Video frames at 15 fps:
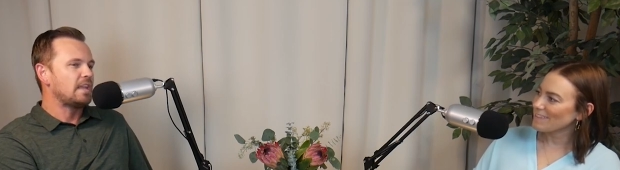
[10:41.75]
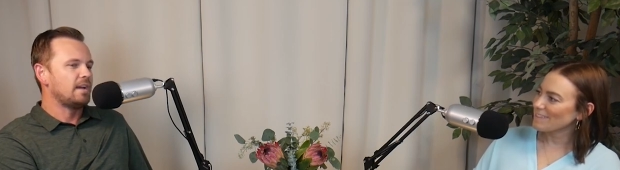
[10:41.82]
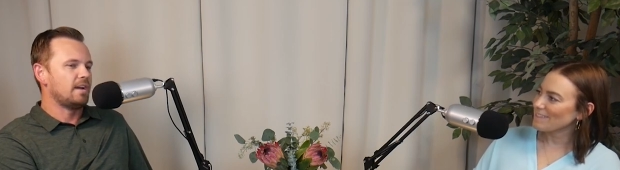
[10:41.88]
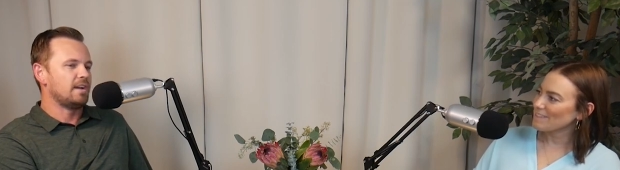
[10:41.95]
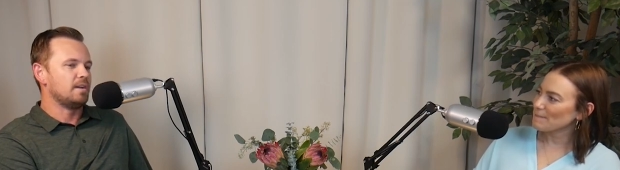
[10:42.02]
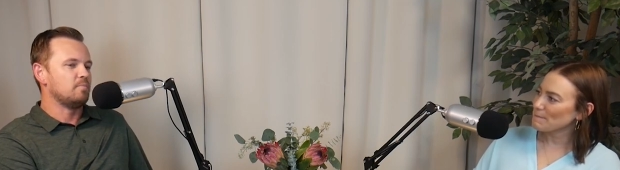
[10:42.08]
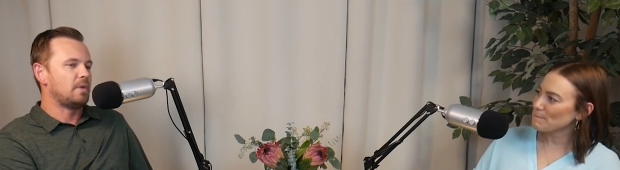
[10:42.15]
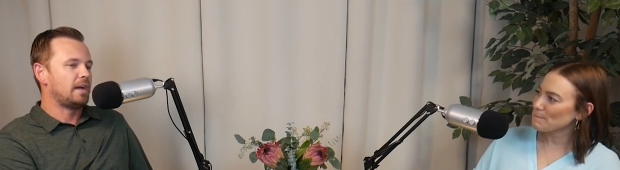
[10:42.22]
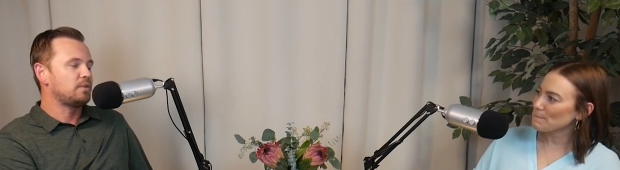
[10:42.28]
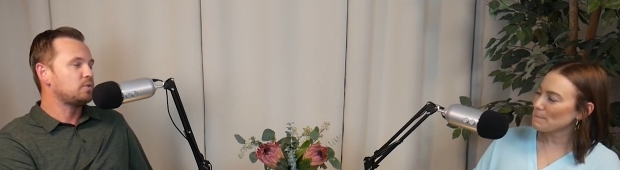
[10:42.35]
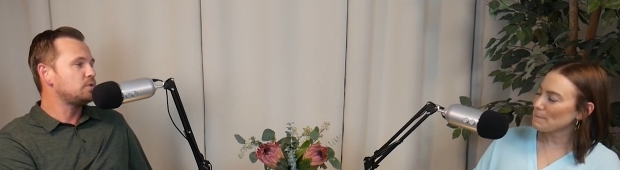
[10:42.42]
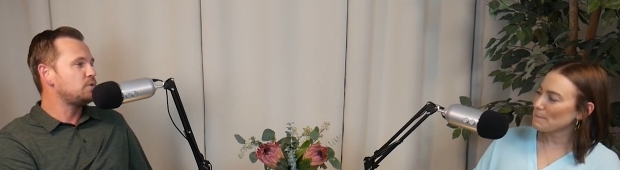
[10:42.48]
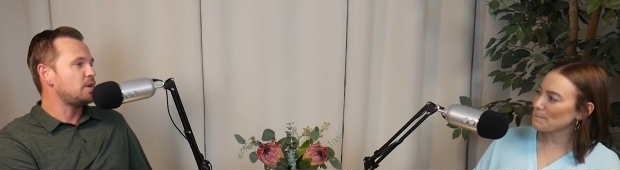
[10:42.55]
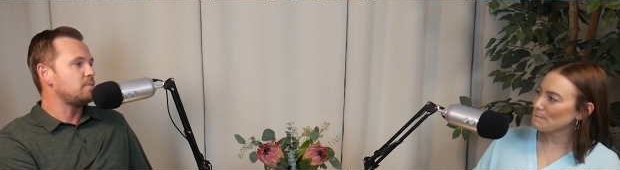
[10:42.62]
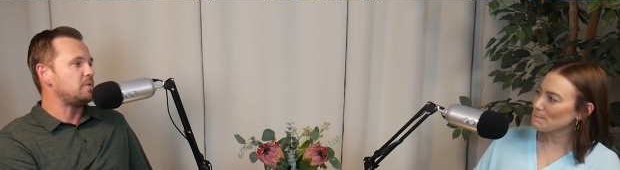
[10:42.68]
Speaker 1: Um, I
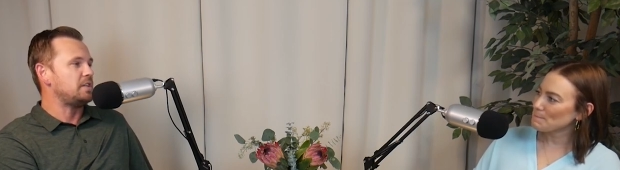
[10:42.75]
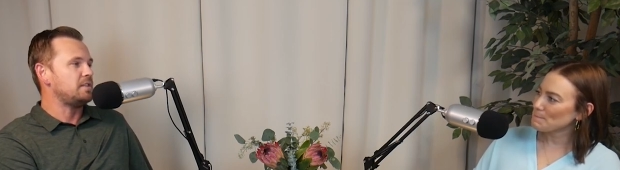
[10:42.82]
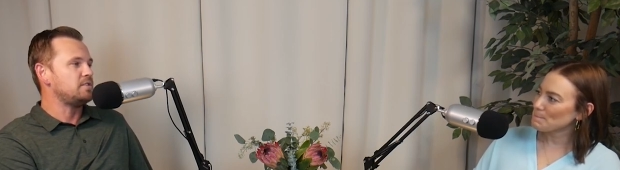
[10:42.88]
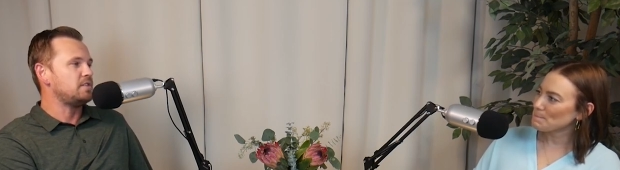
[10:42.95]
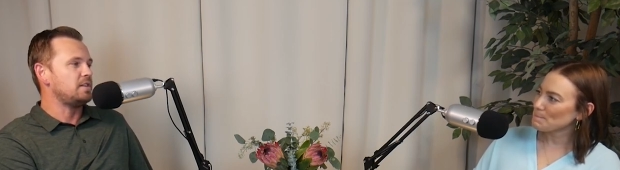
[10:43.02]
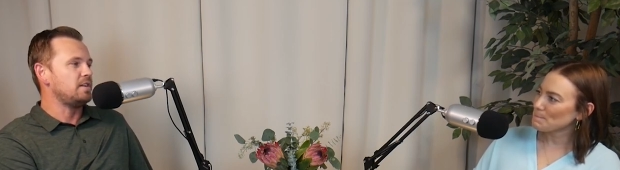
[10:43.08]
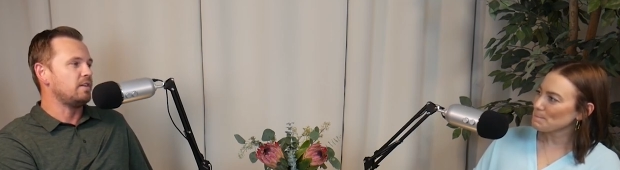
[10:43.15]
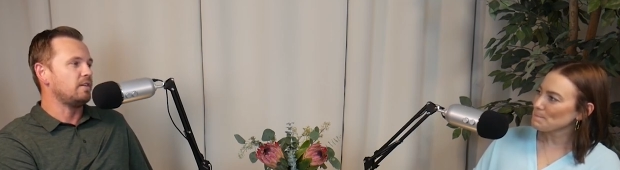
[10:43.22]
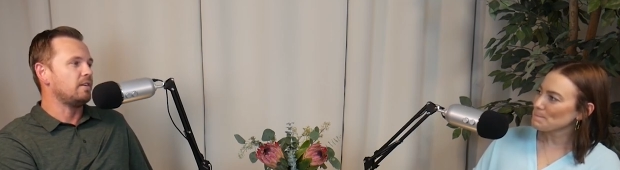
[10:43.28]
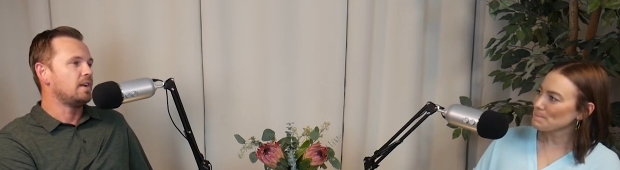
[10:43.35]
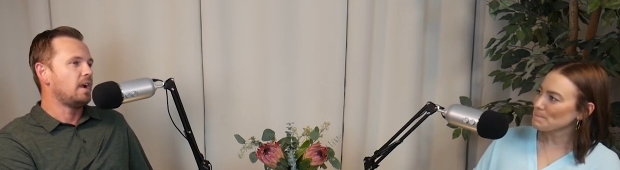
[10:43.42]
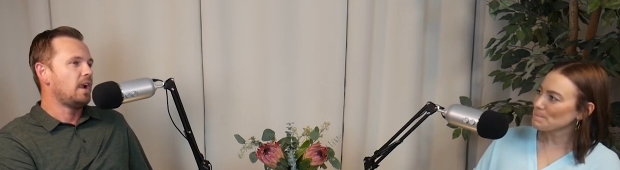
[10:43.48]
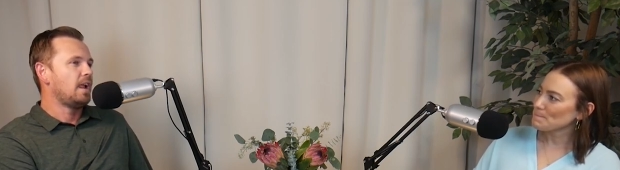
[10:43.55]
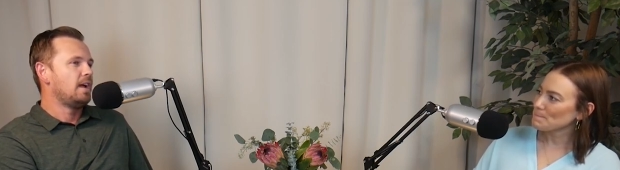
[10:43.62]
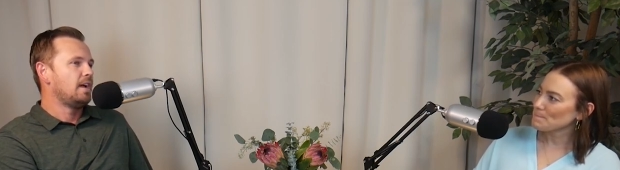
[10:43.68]
told you I'm an engineer.
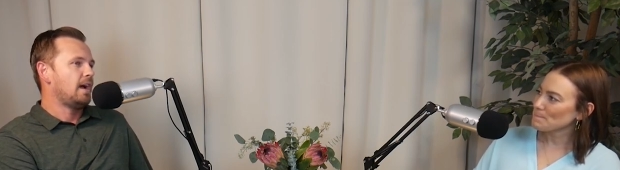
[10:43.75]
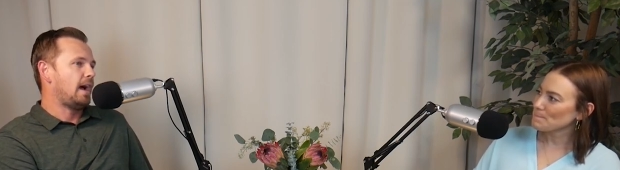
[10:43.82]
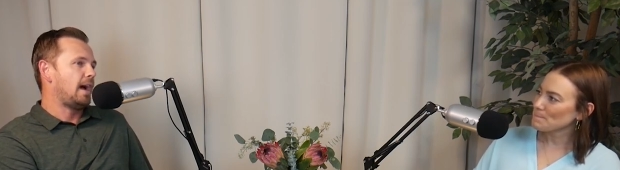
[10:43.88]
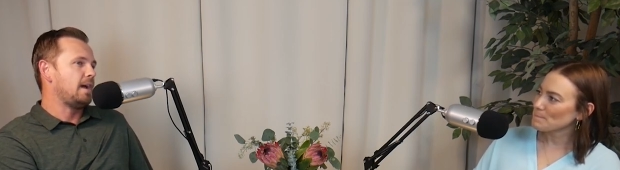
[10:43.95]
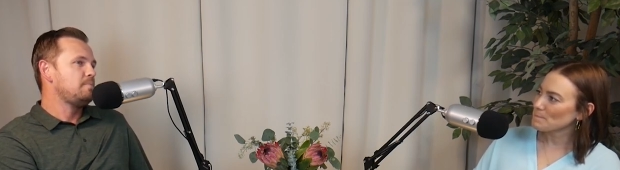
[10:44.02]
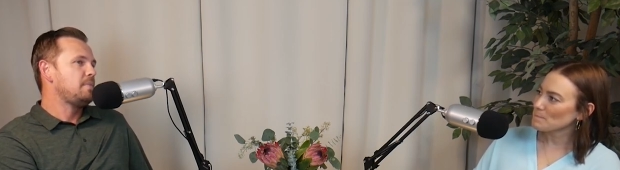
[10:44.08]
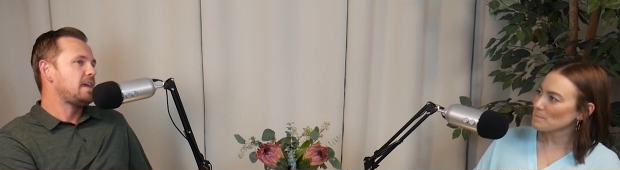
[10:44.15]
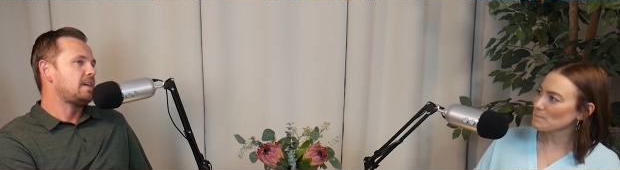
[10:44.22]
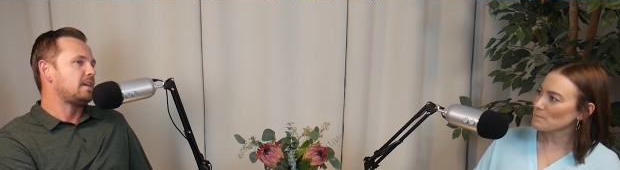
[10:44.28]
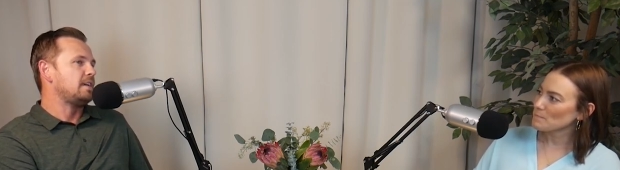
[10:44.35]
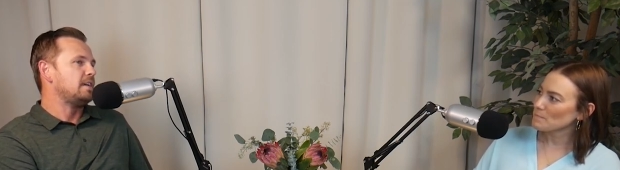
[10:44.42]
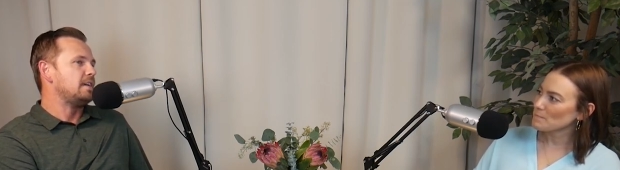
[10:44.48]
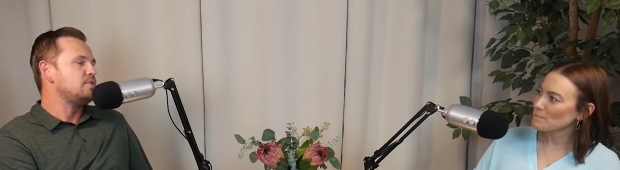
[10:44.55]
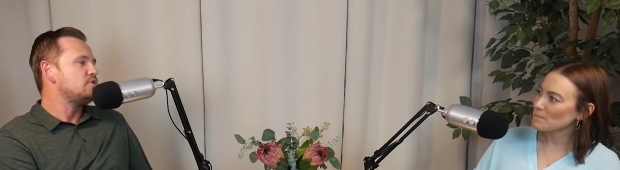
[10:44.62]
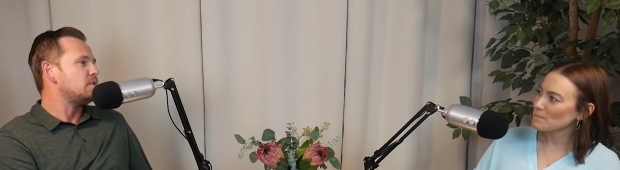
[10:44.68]
I make
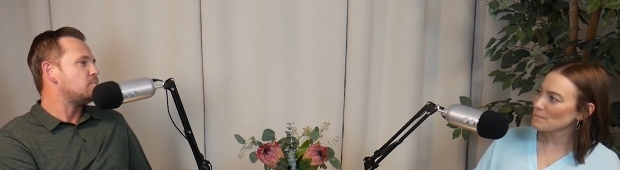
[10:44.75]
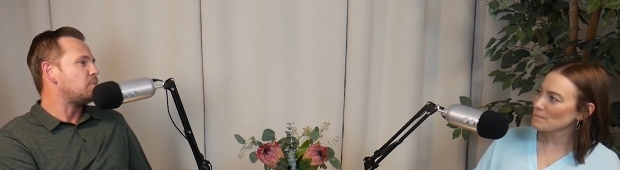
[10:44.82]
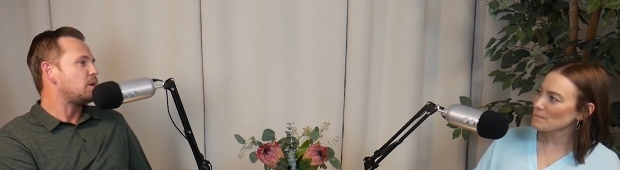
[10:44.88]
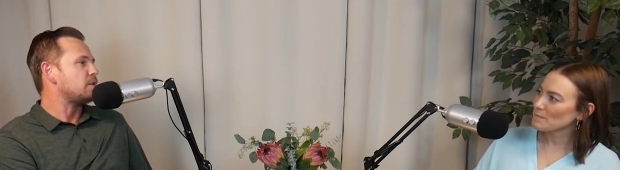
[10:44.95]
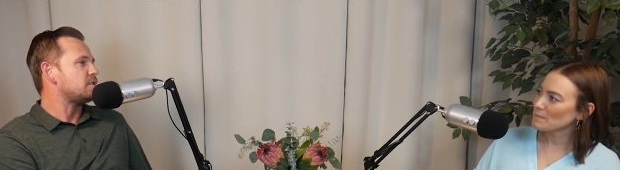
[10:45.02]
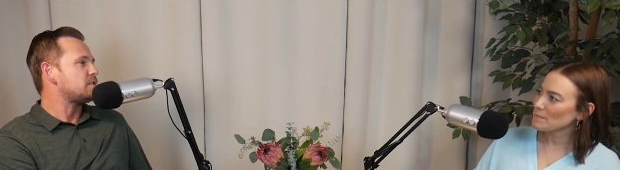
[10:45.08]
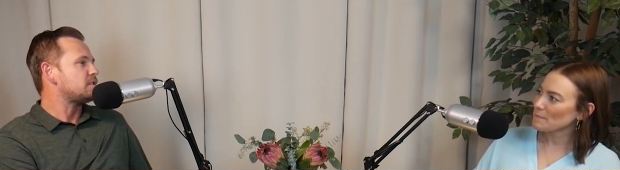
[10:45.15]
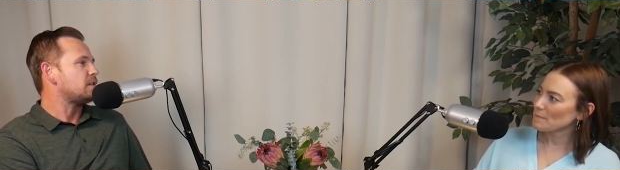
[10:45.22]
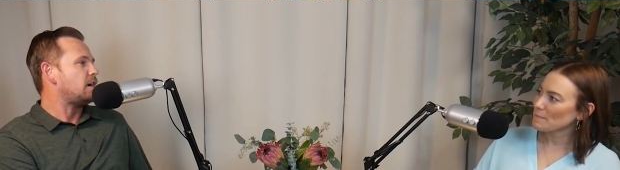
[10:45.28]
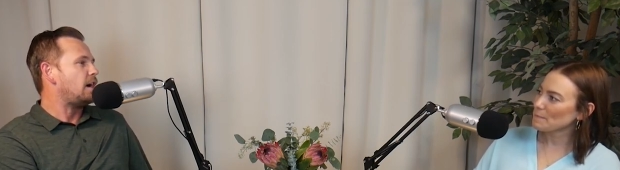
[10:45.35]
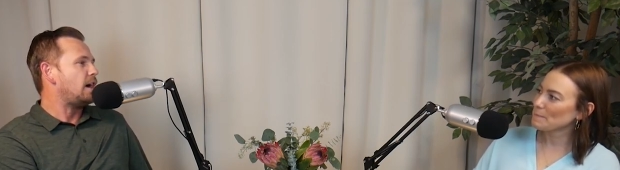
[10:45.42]
engine parts.